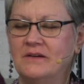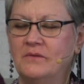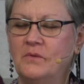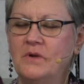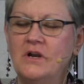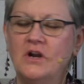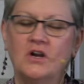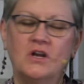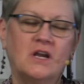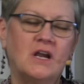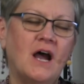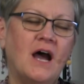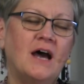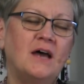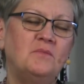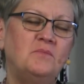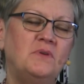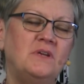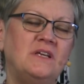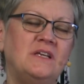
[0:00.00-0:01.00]
We are
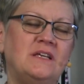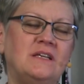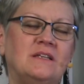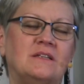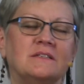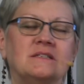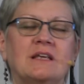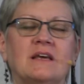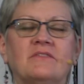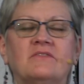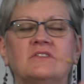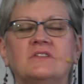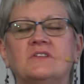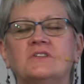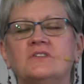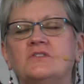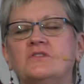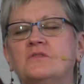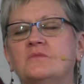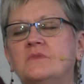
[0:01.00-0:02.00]
God beings having
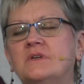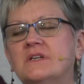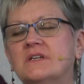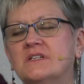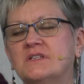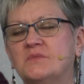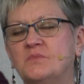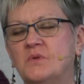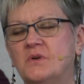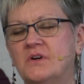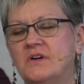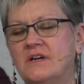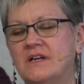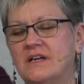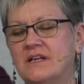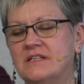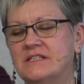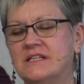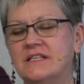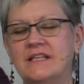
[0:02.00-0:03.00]
this human
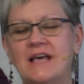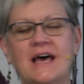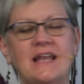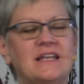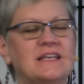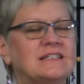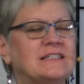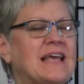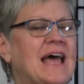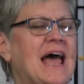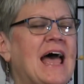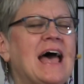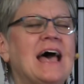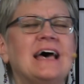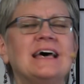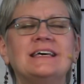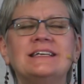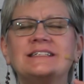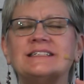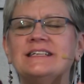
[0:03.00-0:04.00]
experience, and that is
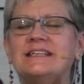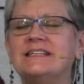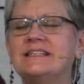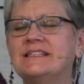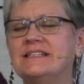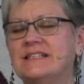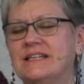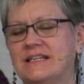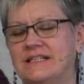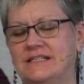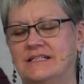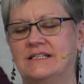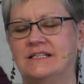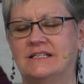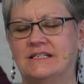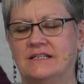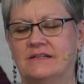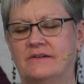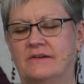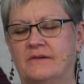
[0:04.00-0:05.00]
as intended.
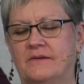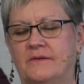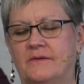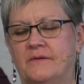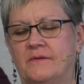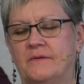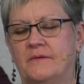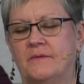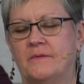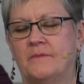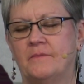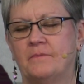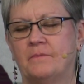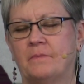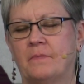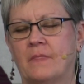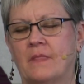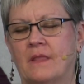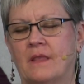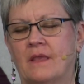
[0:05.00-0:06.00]

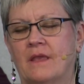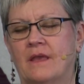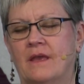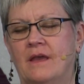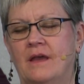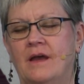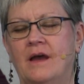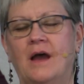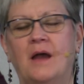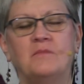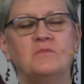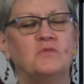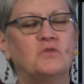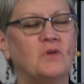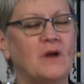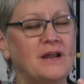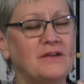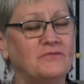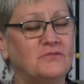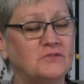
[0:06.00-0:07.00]
I'm
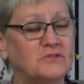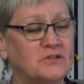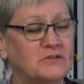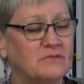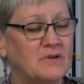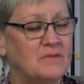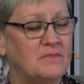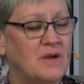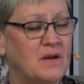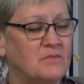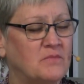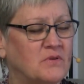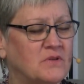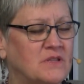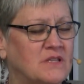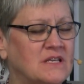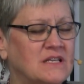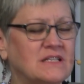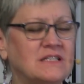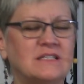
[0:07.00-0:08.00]
grateful to remember
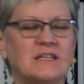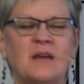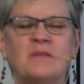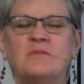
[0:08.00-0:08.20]
this.